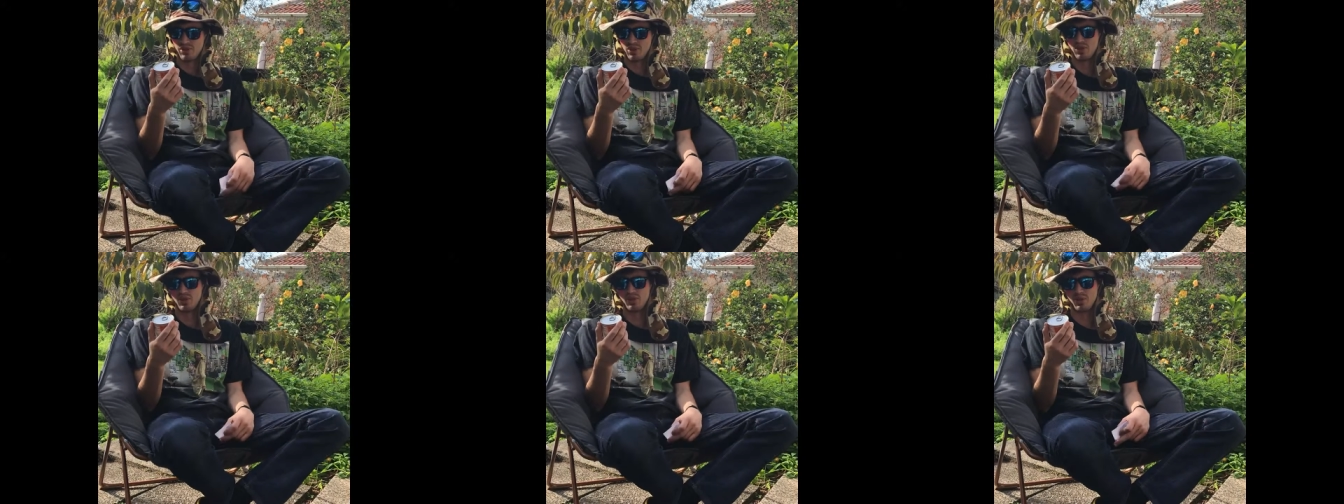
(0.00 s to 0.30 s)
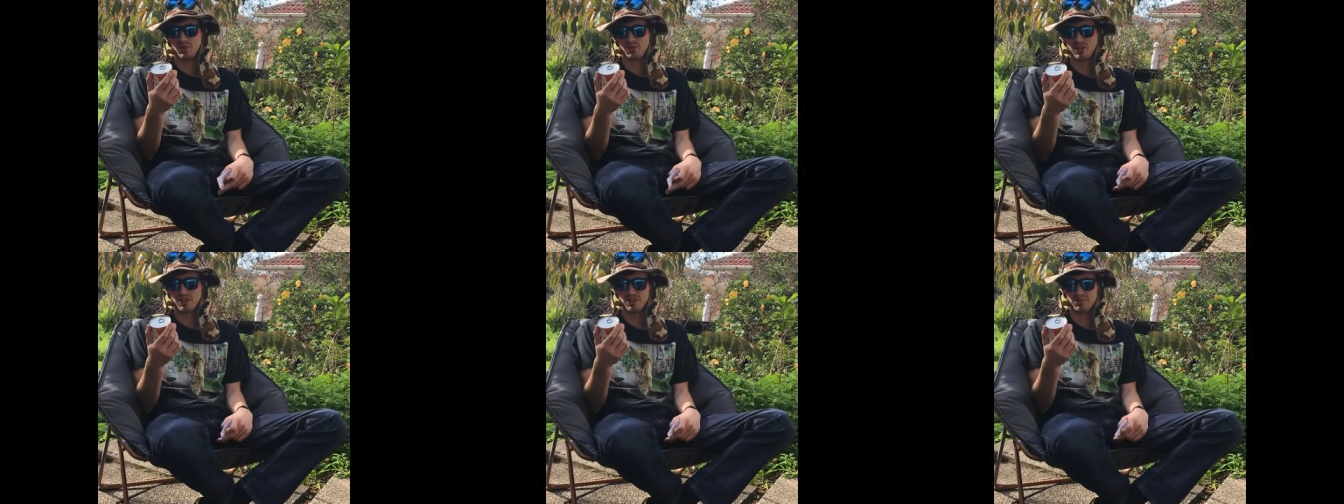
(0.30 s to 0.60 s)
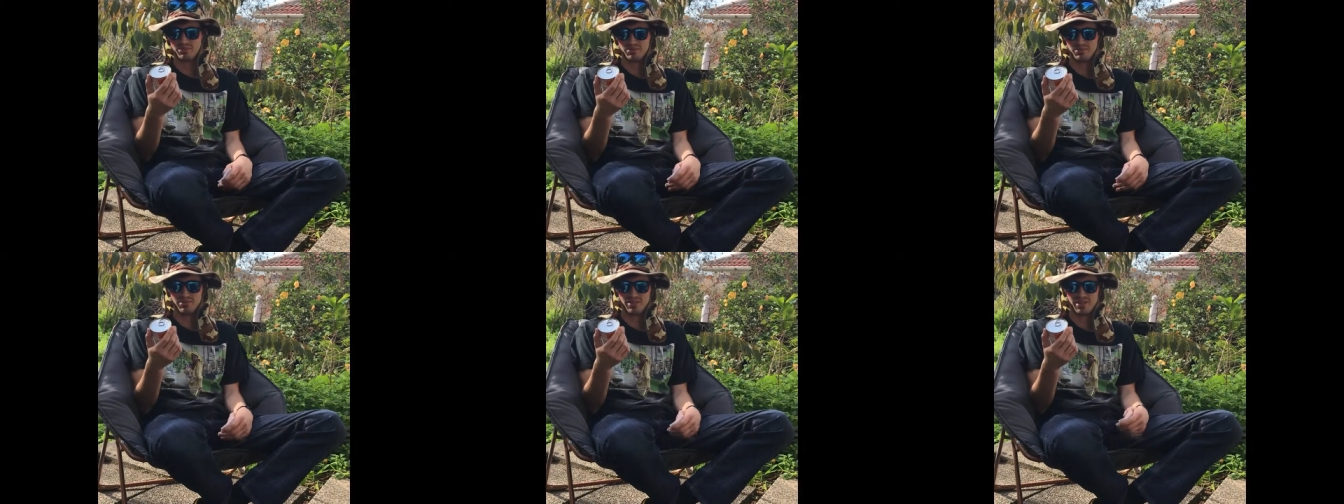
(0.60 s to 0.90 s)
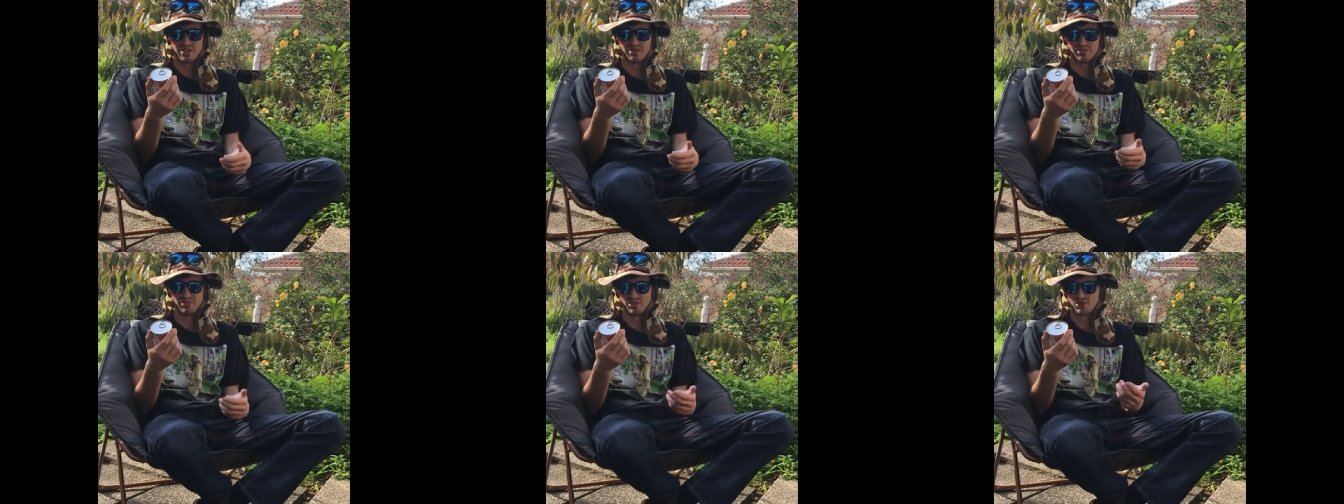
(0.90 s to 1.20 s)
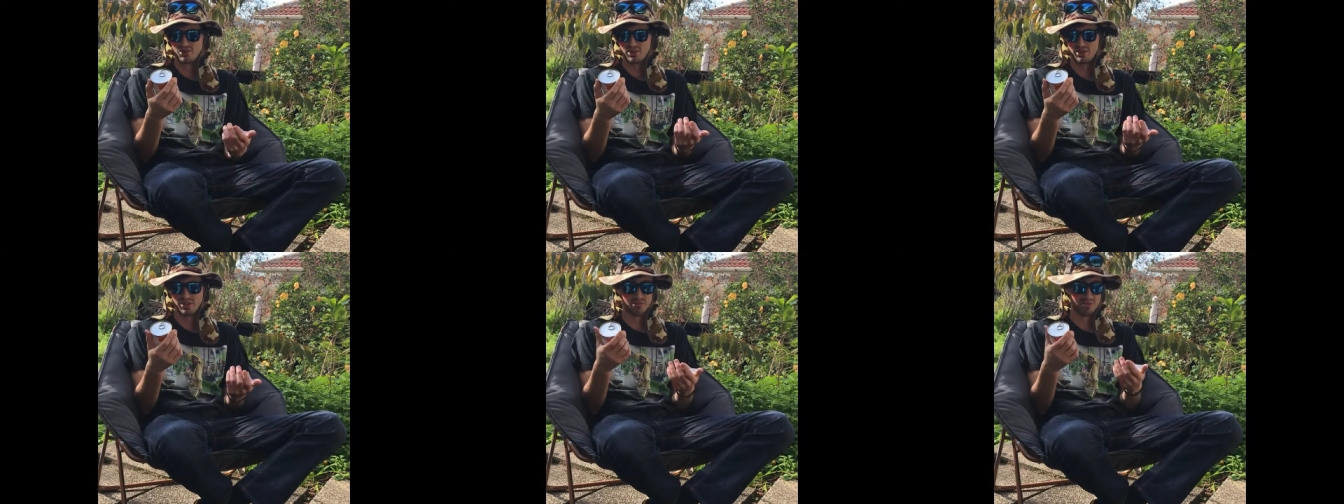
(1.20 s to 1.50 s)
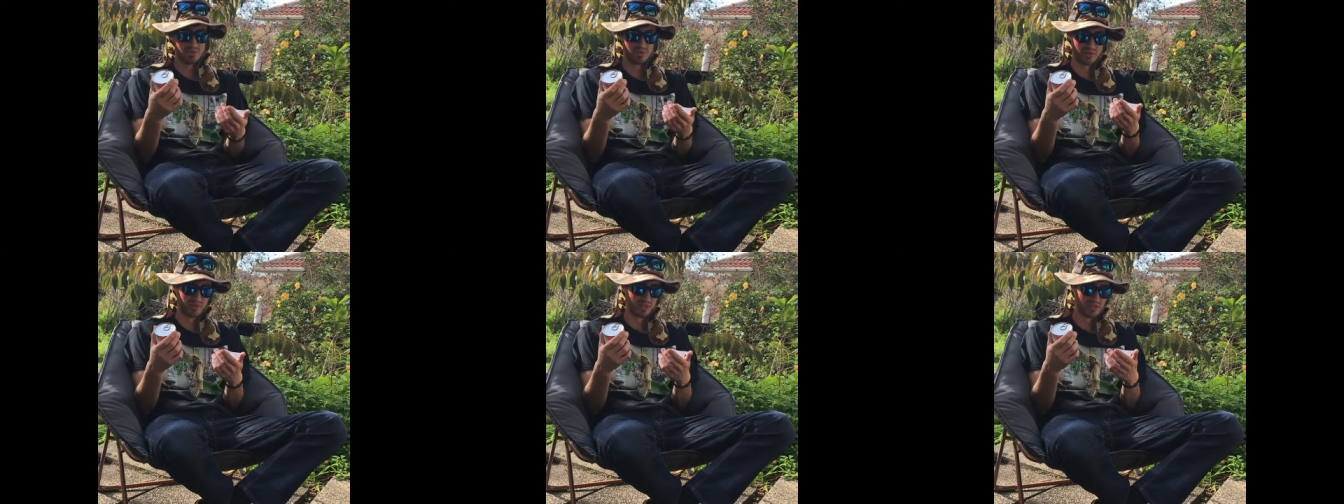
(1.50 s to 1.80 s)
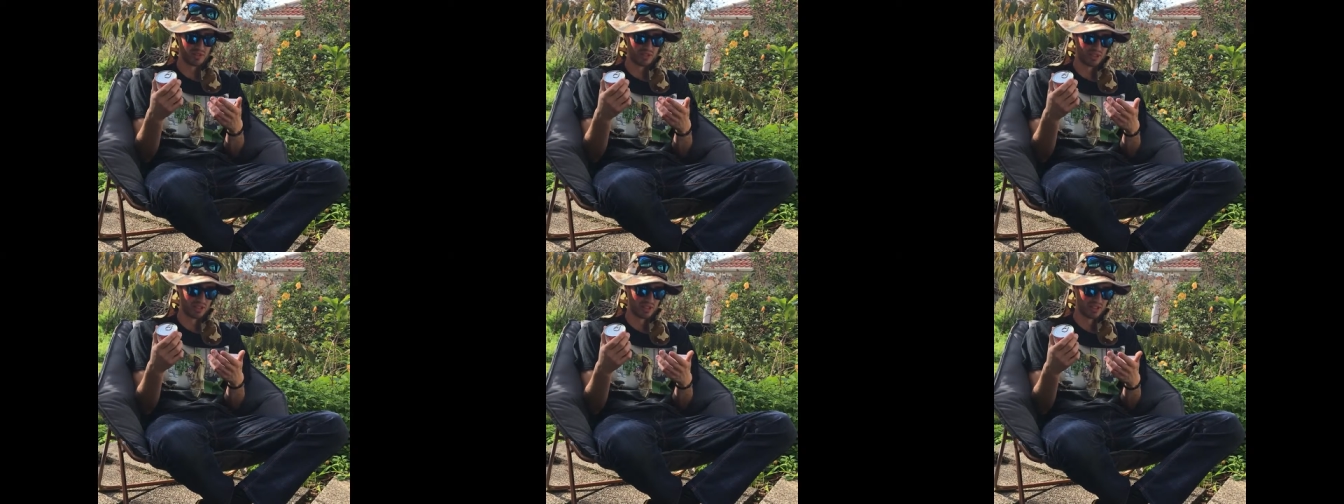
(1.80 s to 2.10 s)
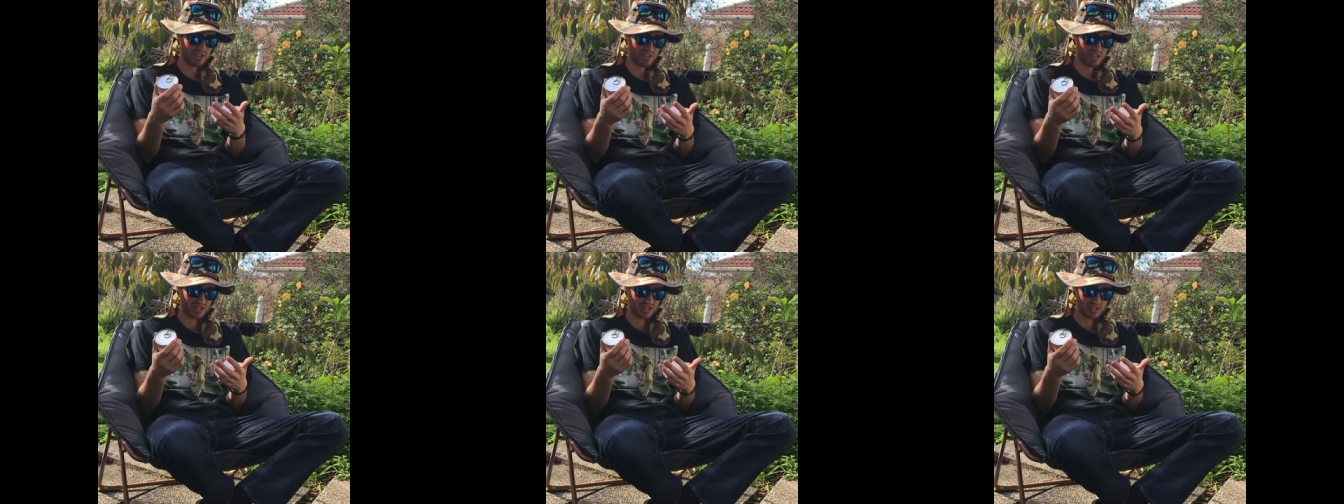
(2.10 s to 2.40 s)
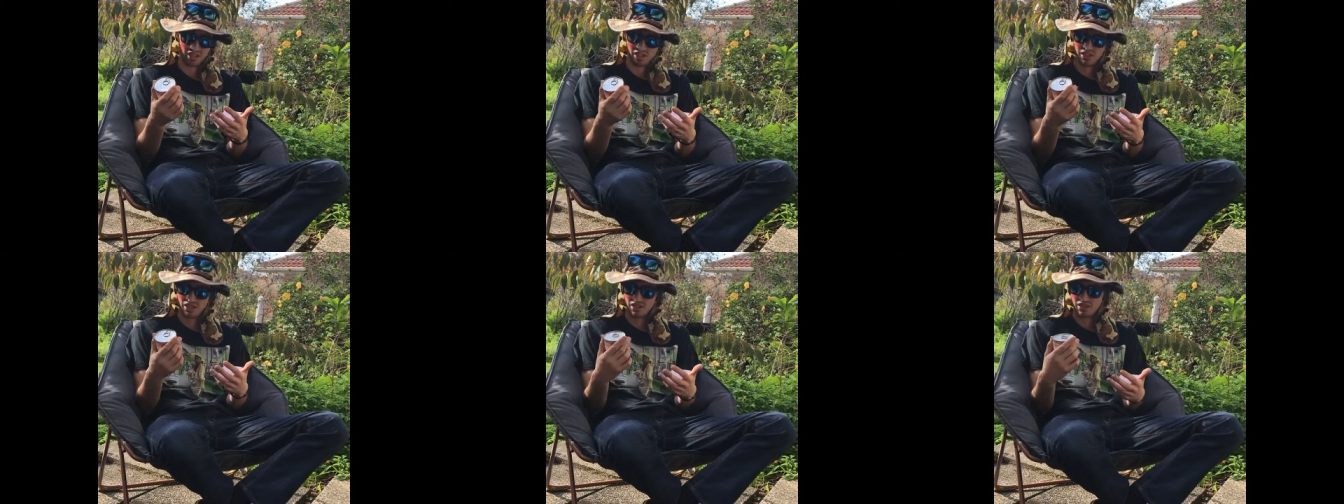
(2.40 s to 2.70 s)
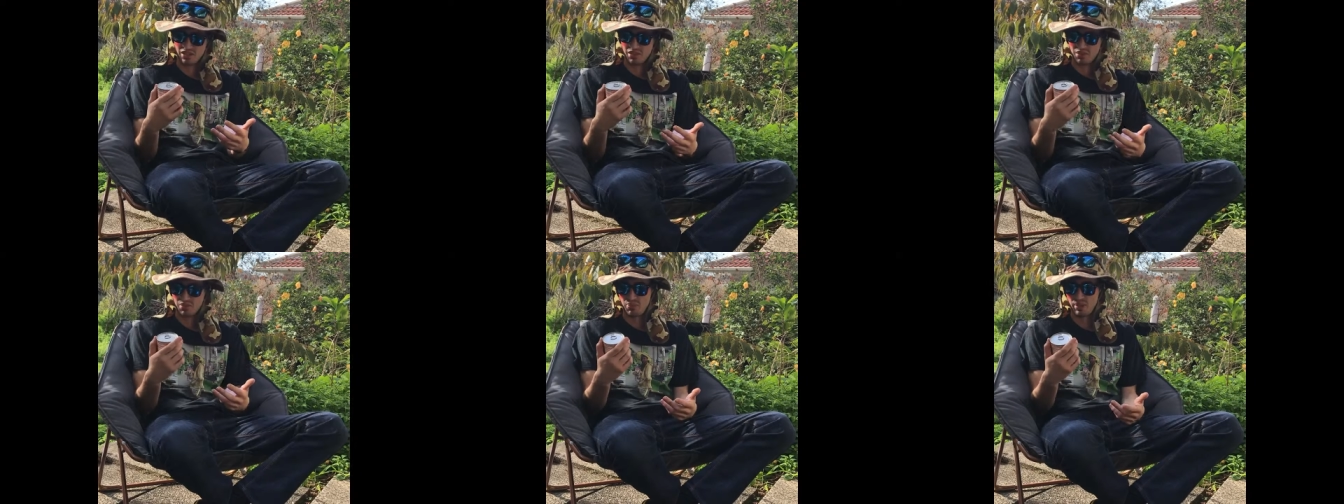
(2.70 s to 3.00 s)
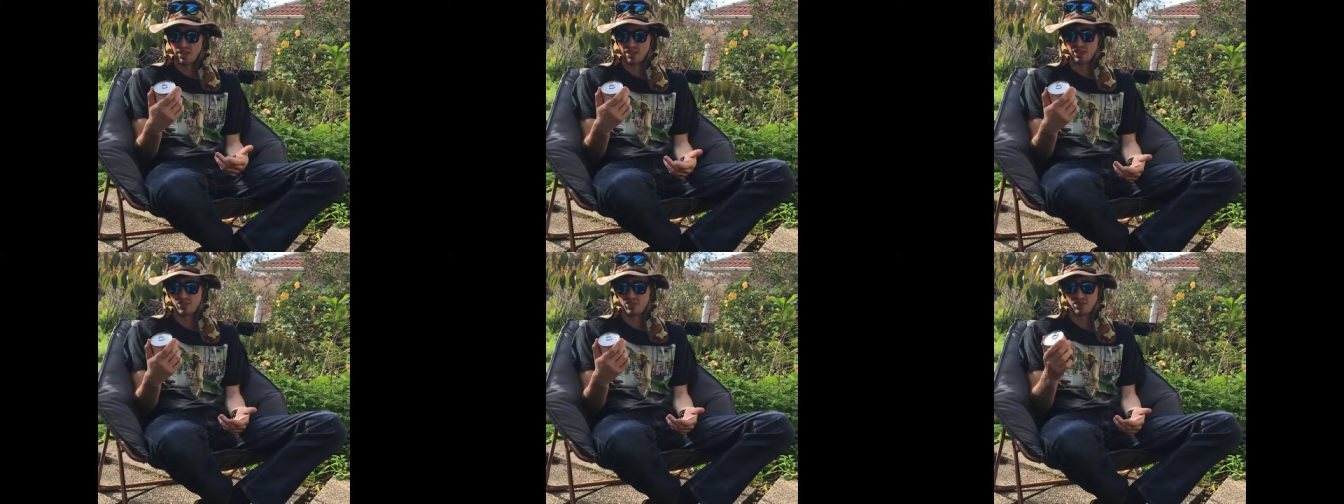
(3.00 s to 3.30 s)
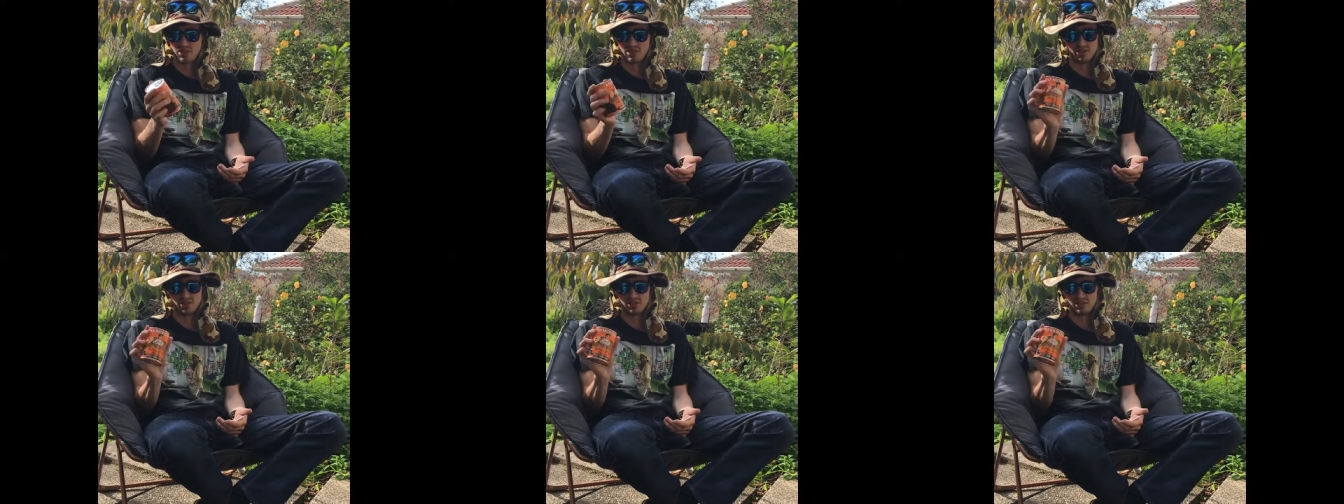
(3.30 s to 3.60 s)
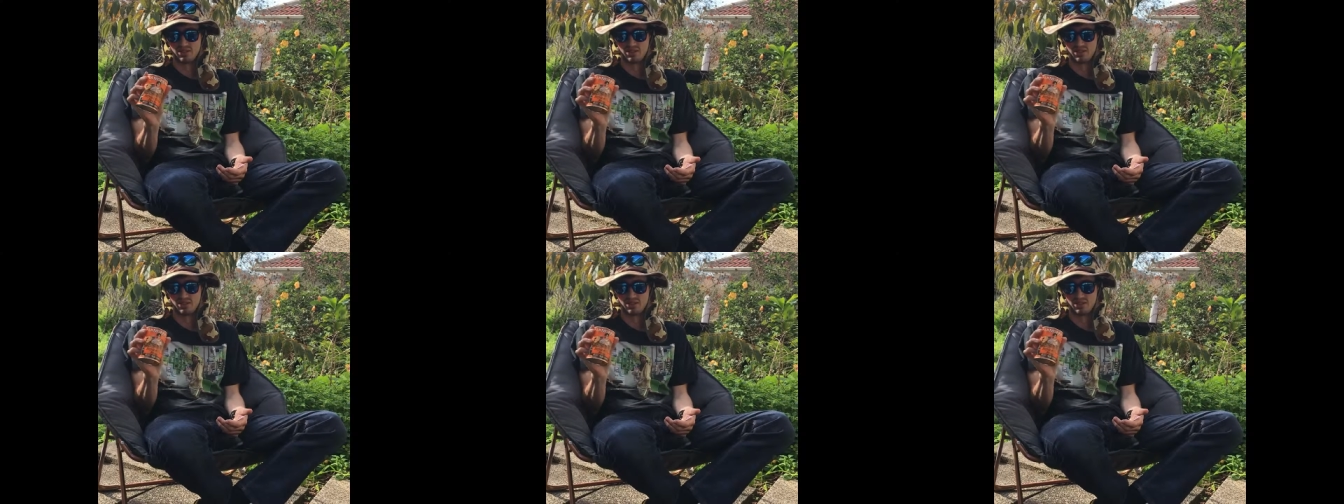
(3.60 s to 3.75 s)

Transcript: heard a lot about them, never tried them, obviously. Packaging